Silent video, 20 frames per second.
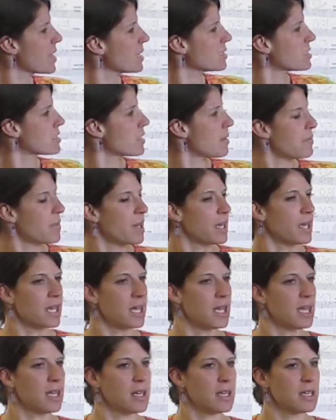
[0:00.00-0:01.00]
met
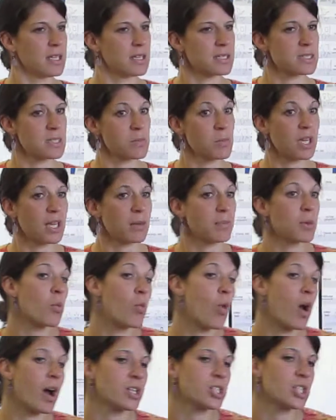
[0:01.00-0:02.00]
somebody. Someone had been
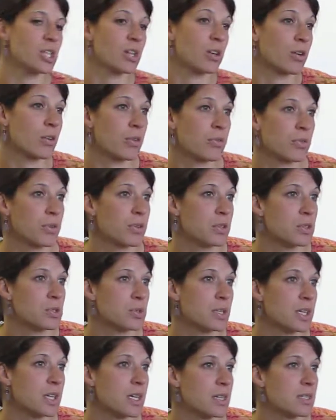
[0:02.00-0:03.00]
watching her through the
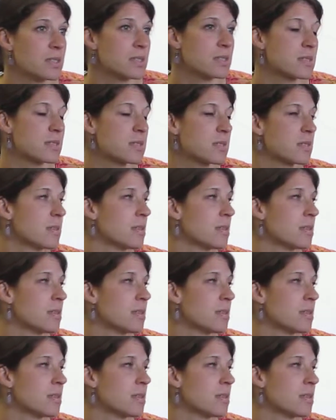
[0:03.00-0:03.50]
trees.